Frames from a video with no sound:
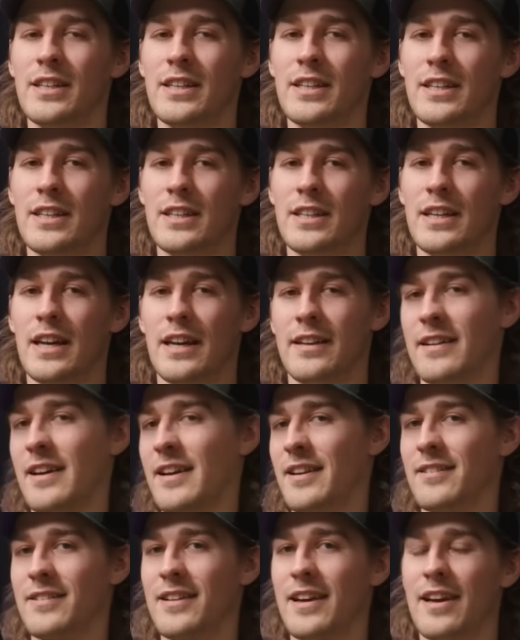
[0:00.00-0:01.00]
Yeah. And
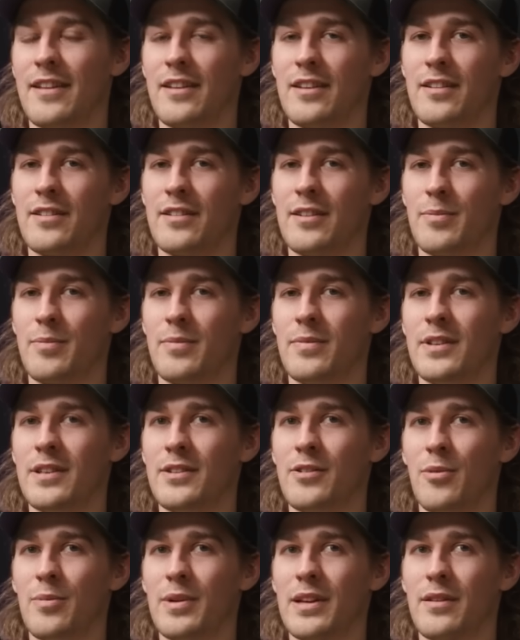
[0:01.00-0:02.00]
then, the
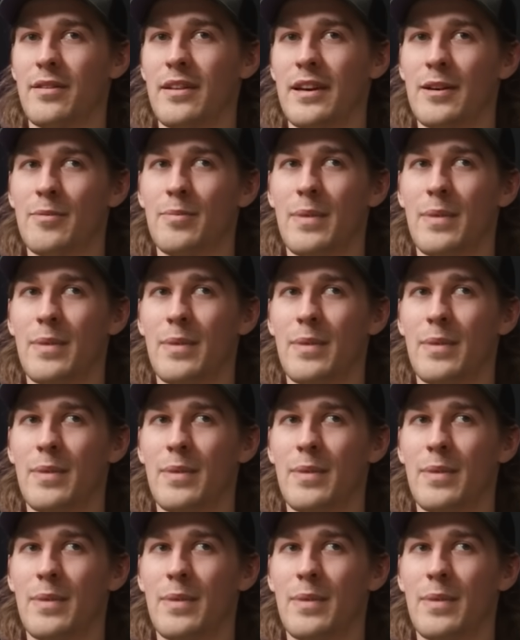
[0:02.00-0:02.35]
Dominic thing